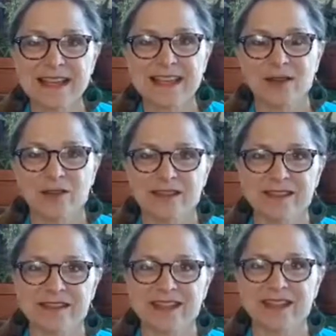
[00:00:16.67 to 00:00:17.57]
This
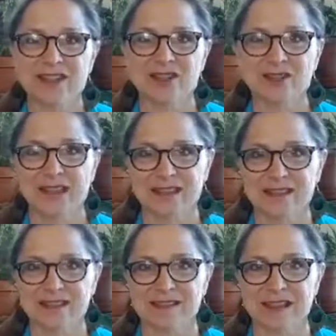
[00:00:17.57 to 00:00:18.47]
is an issue
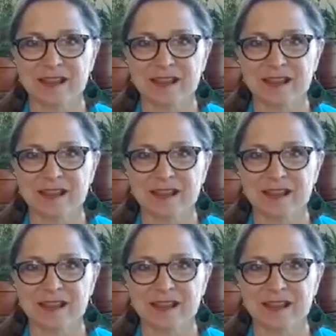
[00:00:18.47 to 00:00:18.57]
that's